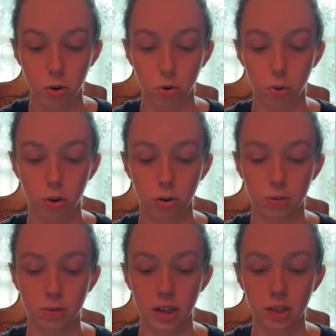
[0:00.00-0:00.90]
or
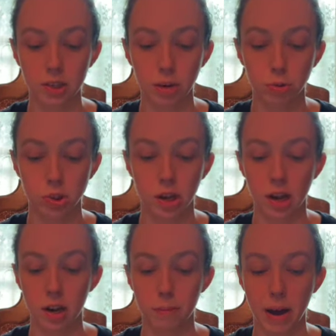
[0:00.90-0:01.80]
things that were
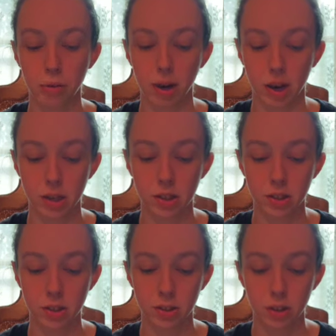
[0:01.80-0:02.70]
said about
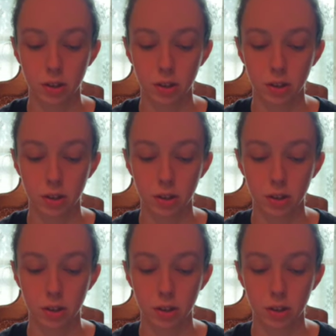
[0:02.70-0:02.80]
us,